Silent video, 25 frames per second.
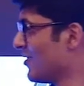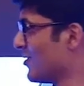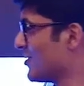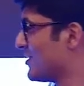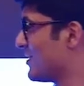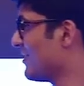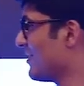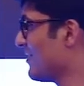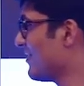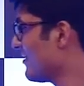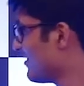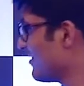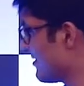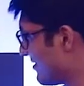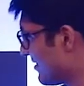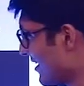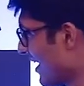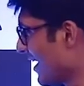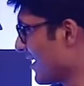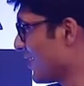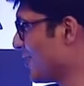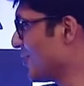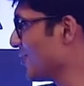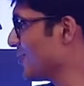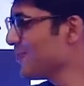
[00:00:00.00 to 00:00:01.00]
Anuj sir.
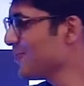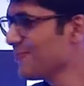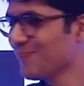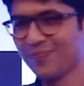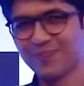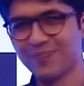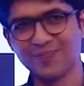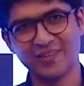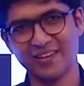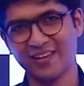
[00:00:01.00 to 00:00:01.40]
Thank you.